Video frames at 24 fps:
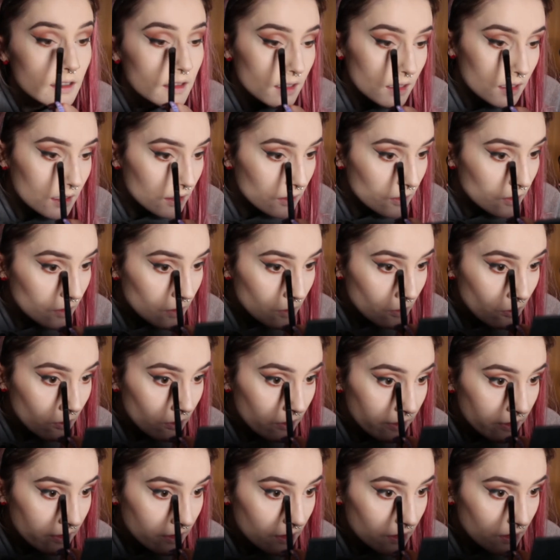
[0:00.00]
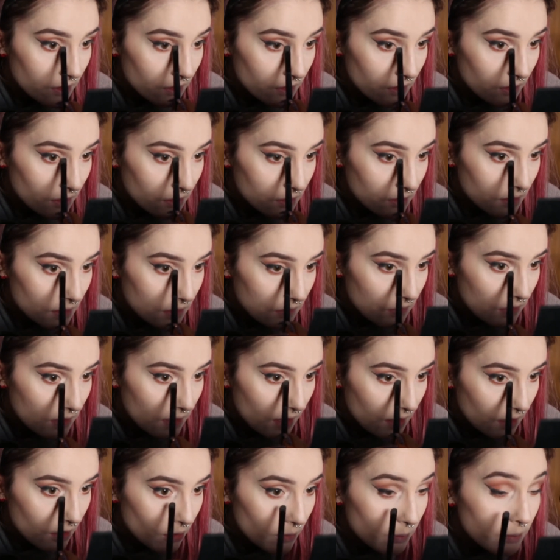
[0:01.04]
in the inner corner just for
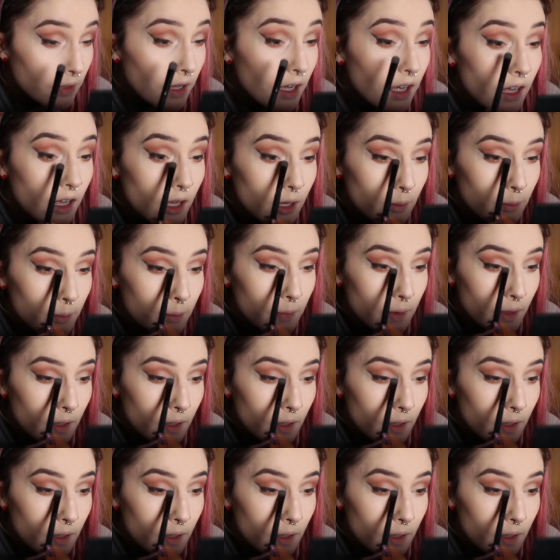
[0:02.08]
that little pop.